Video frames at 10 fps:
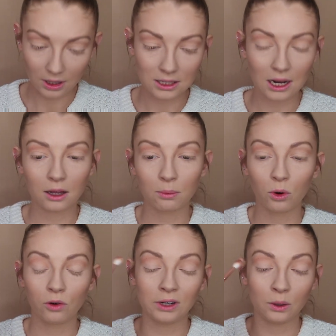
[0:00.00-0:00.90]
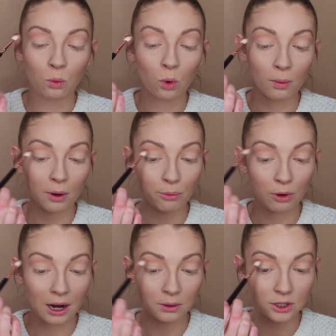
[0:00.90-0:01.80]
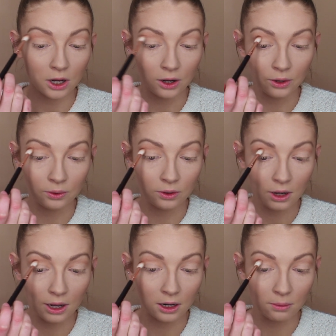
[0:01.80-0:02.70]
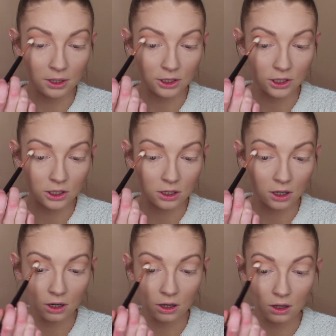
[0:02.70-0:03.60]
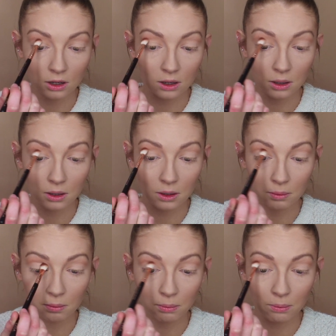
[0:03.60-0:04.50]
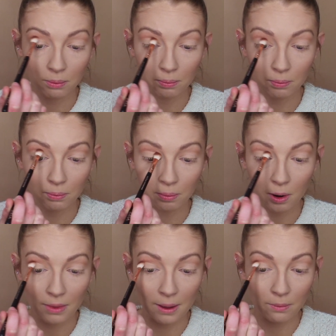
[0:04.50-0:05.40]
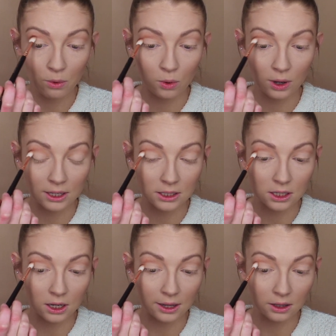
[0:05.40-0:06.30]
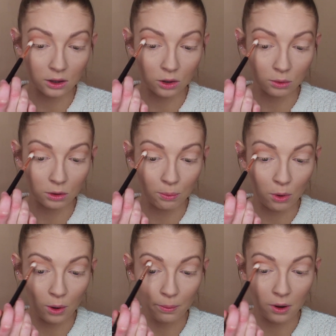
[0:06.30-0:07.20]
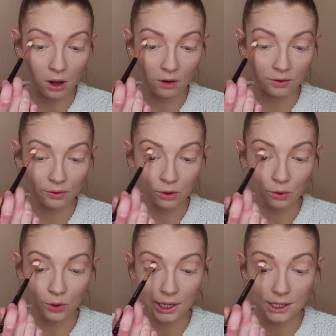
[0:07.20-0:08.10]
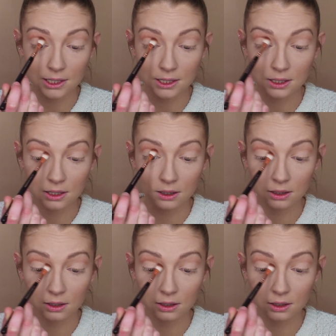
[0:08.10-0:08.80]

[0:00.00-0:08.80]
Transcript: It's like more of a warmer brown tone, and I'm literally just going to pop that more into like the bottom half of the crease,